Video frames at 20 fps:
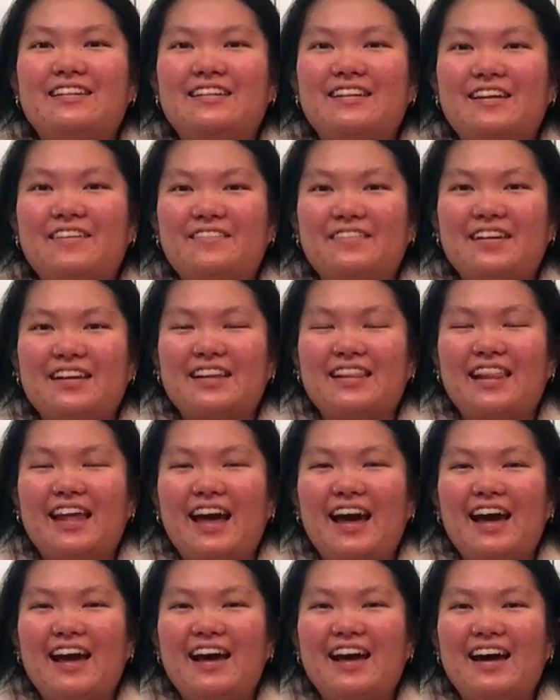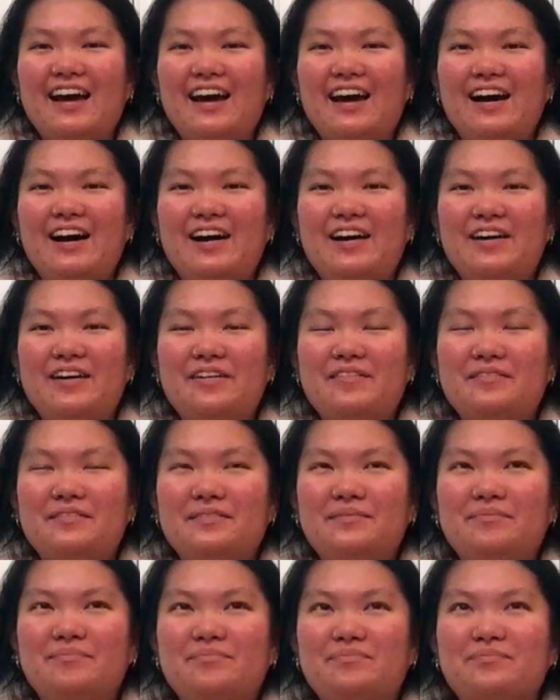stuff like that for
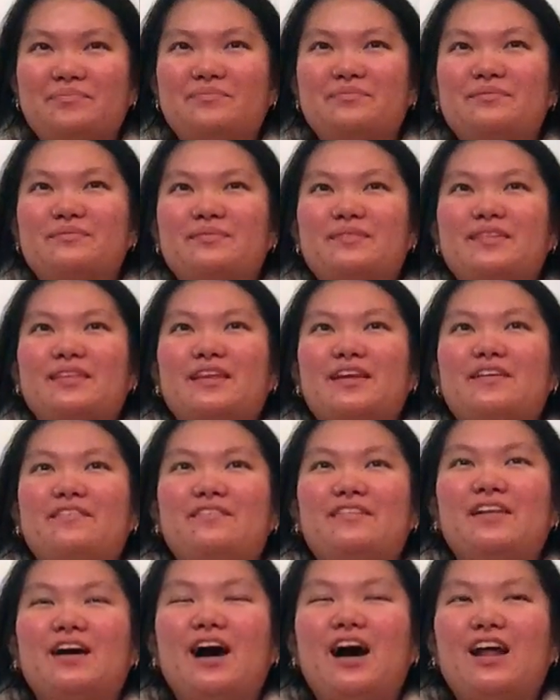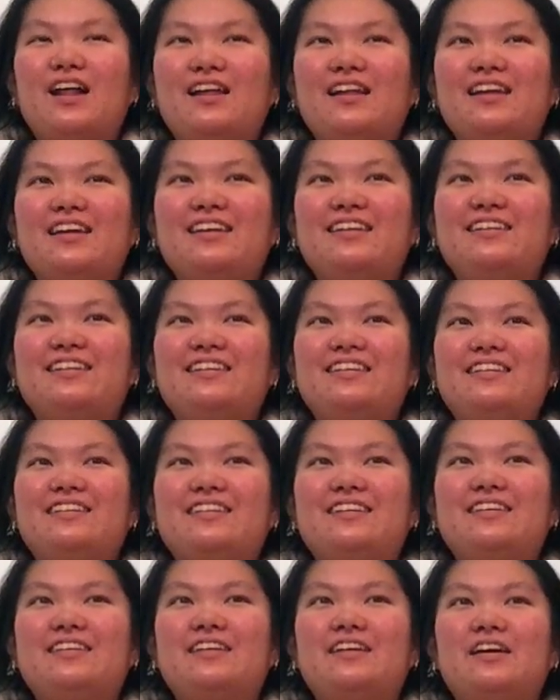the holiday
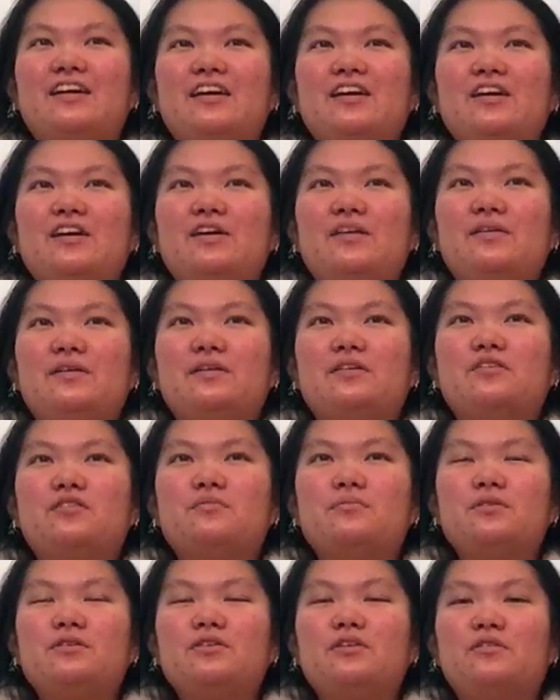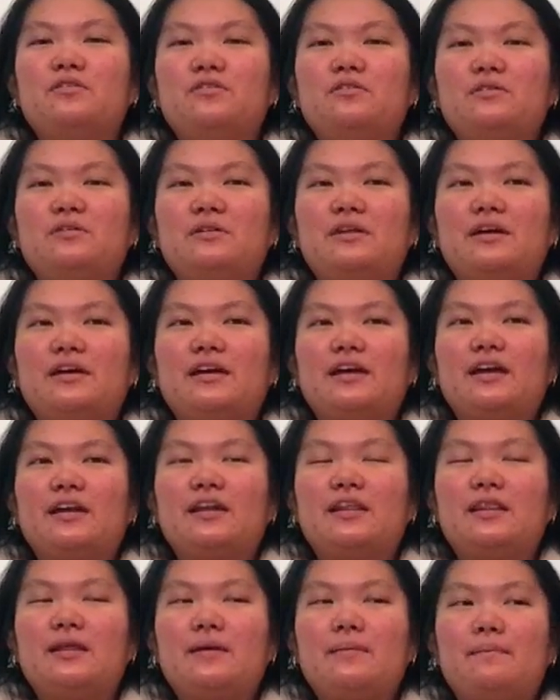season. We normally don't do like
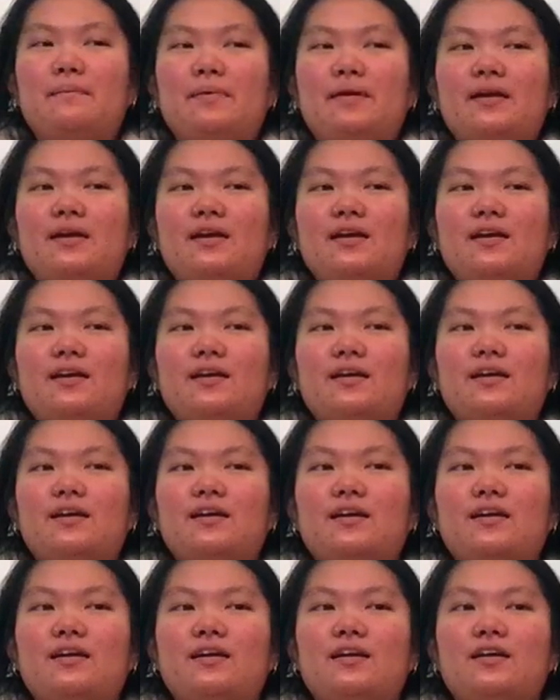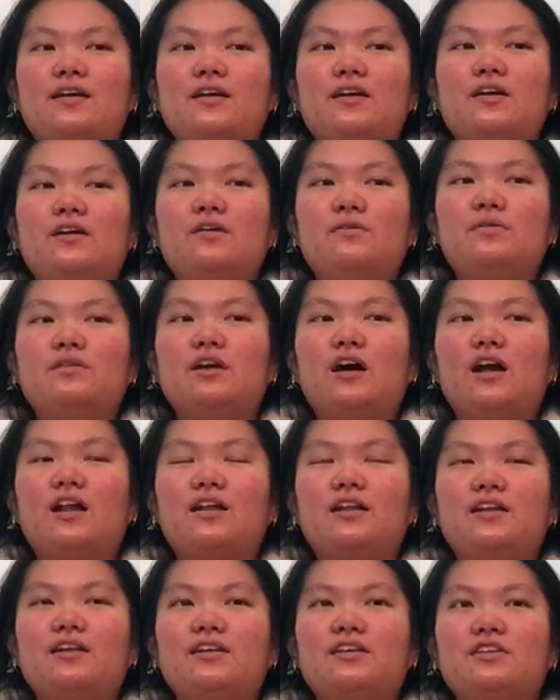anything big with
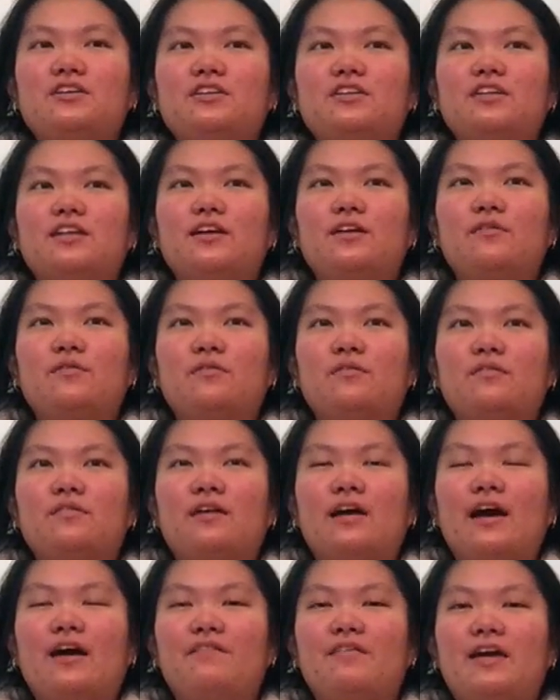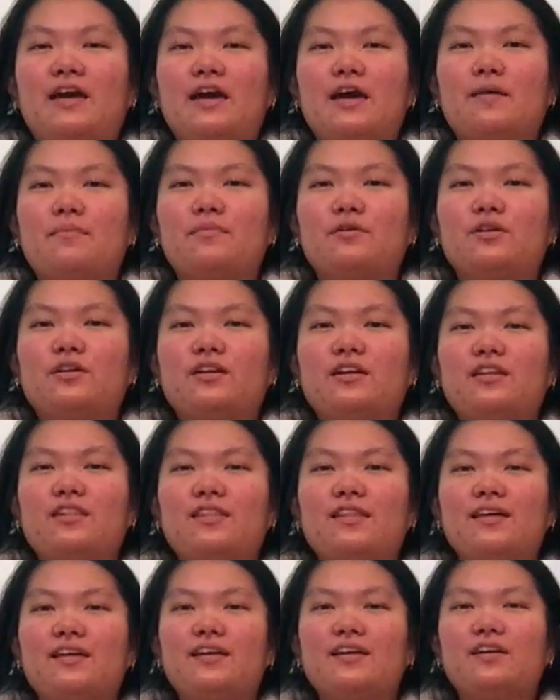holiday dishes, like have ham or
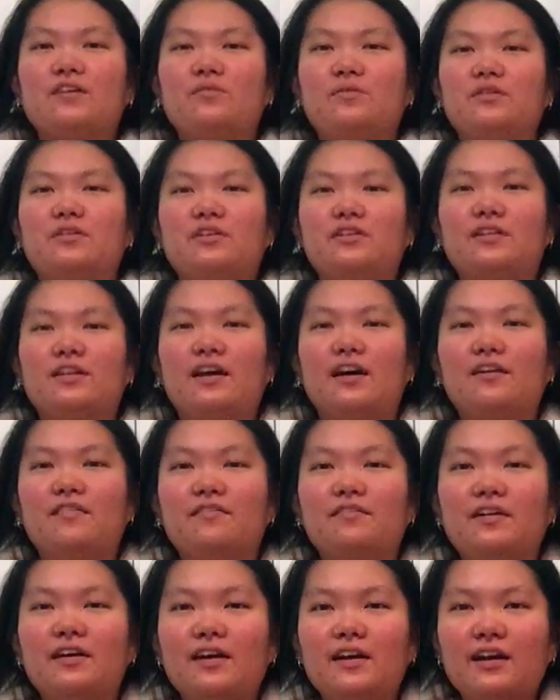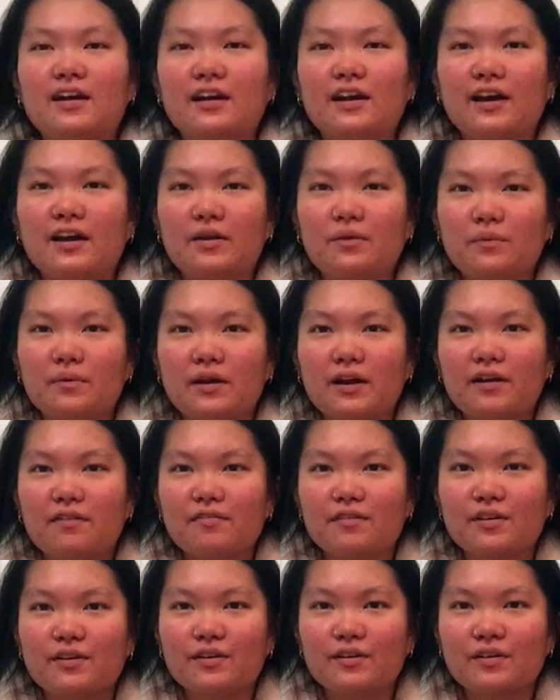anything. We just have kind of
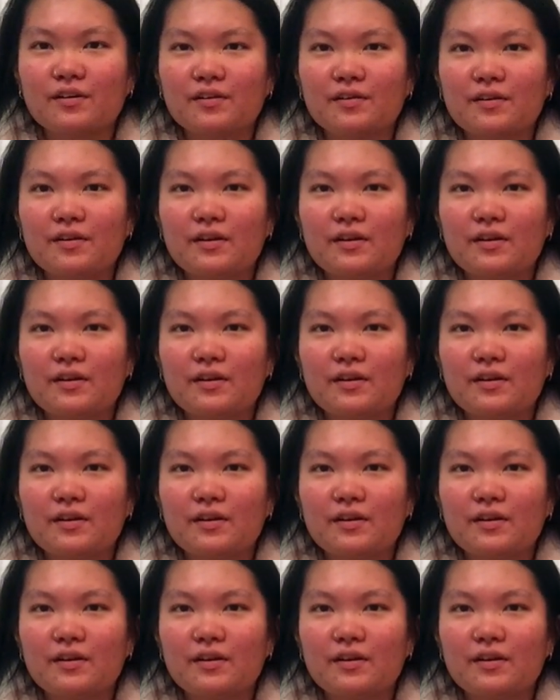whatever.